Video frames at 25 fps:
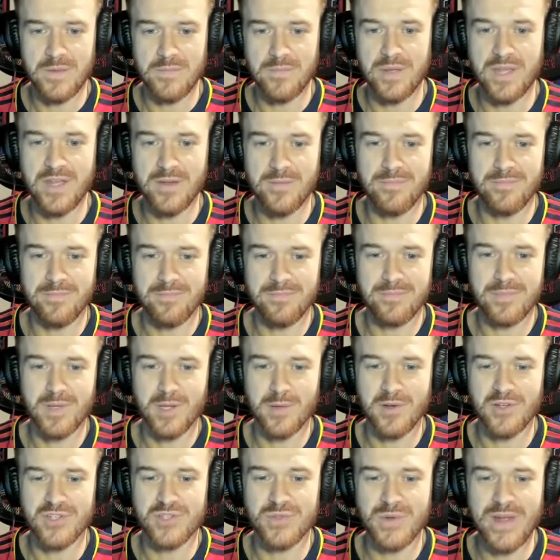
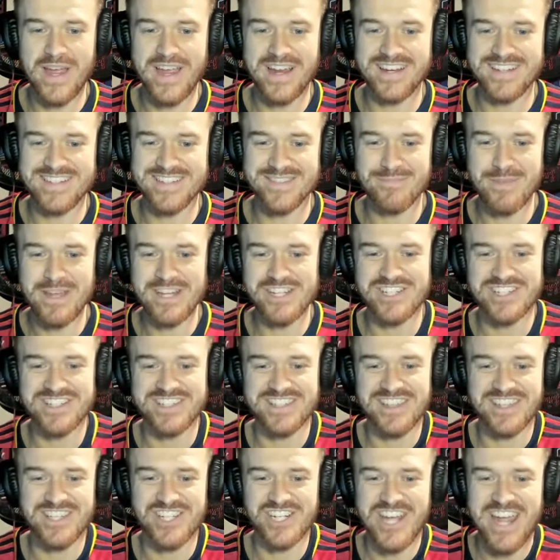Bill Swaggins mentions
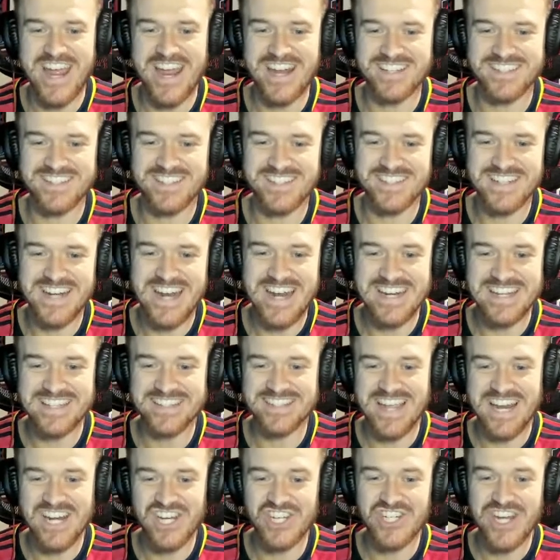in the chat Cincinnati is
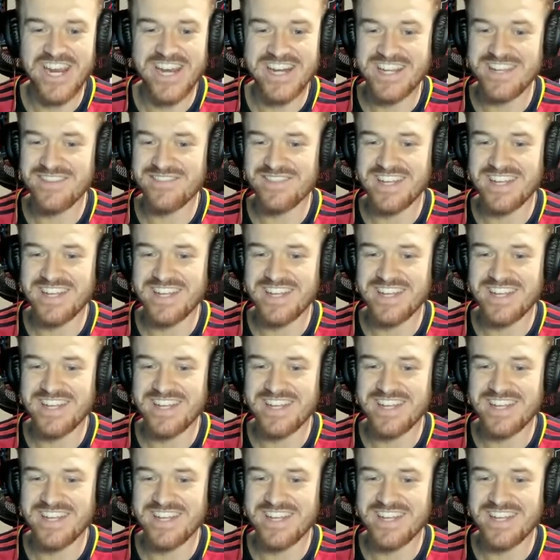kind of shady.